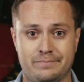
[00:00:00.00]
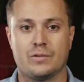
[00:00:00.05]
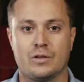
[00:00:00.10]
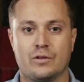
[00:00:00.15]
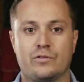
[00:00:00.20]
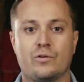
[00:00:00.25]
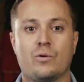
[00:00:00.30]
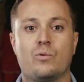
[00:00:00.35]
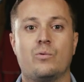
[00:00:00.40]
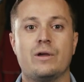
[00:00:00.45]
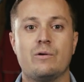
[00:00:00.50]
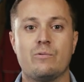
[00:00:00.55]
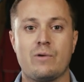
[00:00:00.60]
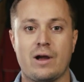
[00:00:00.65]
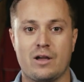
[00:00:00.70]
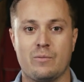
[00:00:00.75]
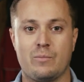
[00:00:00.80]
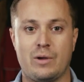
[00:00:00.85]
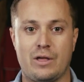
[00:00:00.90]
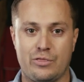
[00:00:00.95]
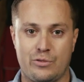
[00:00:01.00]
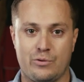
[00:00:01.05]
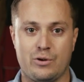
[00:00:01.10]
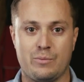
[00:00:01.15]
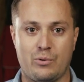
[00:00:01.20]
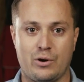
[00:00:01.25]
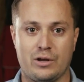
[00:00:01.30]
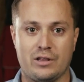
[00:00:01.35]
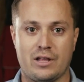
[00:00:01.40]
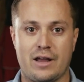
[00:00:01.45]
So we recommend
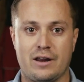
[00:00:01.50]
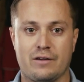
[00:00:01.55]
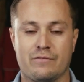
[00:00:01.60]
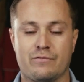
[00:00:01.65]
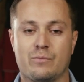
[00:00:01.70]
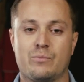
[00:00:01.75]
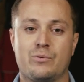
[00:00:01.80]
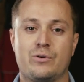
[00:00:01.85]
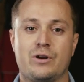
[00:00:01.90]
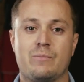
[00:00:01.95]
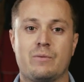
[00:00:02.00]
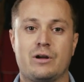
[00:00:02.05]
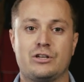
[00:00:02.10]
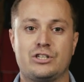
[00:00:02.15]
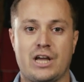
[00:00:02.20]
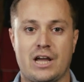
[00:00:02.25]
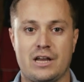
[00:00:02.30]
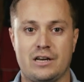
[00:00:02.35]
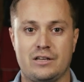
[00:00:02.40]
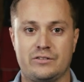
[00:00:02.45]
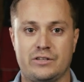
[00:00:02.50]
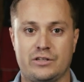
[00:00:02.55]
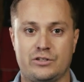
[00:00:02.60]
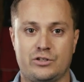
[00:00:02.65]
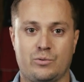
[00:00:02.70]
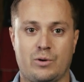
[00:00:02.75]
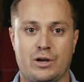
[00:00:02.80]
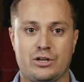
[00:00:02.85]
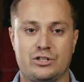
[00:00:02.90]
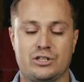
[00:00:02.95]
3-point lighting for pretty much any
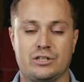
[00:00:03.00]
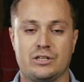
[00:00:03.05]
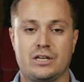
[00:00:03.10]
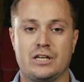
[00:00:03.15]
situation.